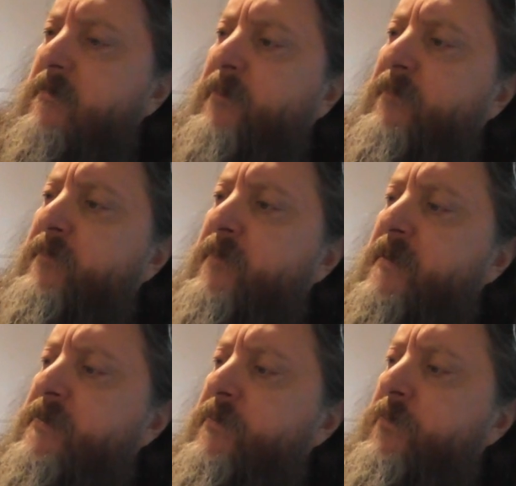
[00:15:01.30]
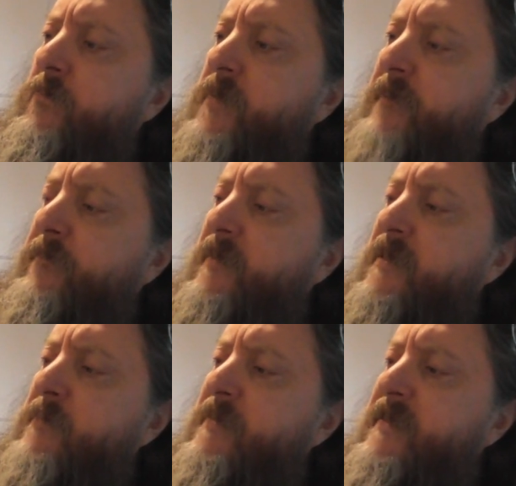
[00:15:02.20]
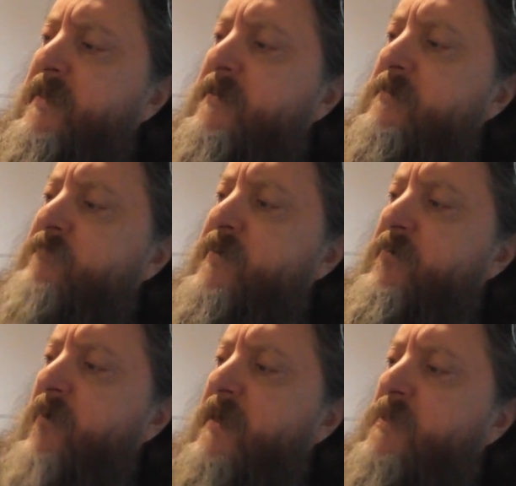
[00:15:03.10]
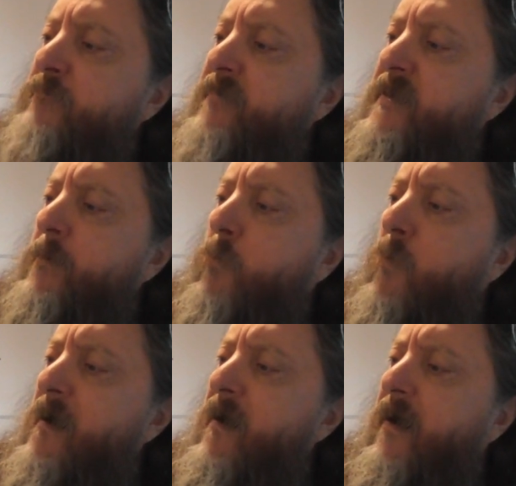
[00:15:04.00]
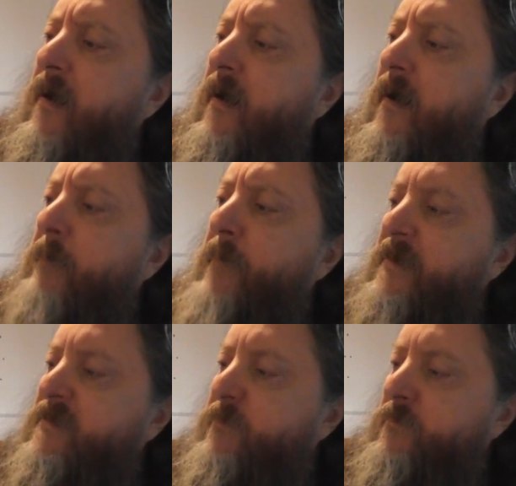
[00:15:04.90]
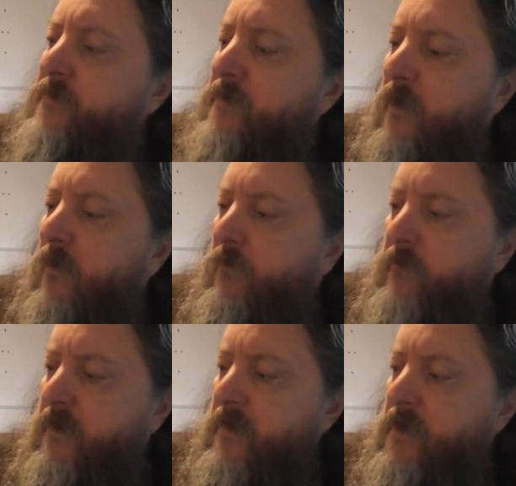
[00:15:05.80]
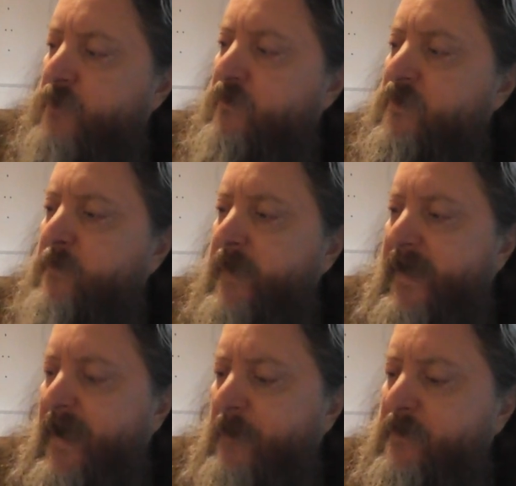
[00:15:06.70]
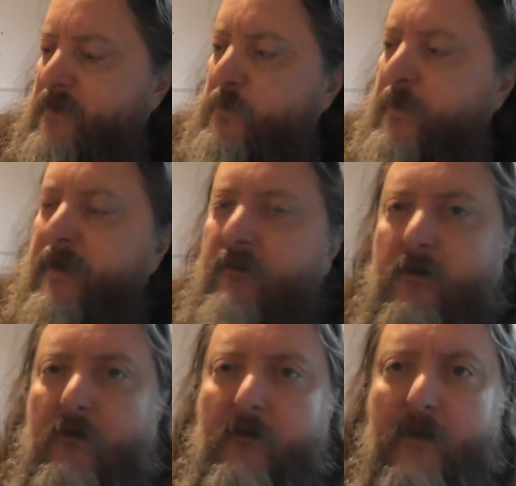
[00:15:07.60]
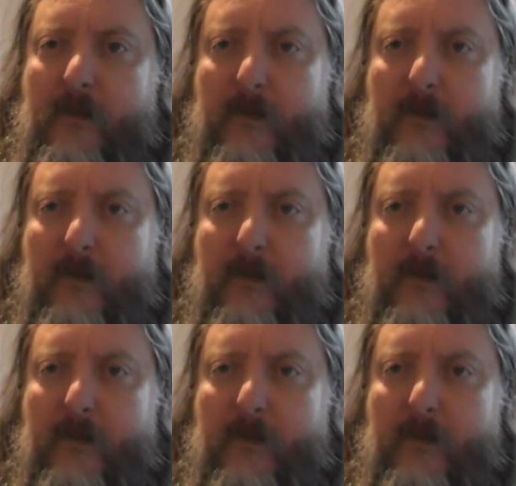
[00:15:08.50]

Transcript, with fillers: Number 32, Giffen and DeMatteis reunite to bring the Wahaha back to Booster Gold. Trust me, I'm a superhero.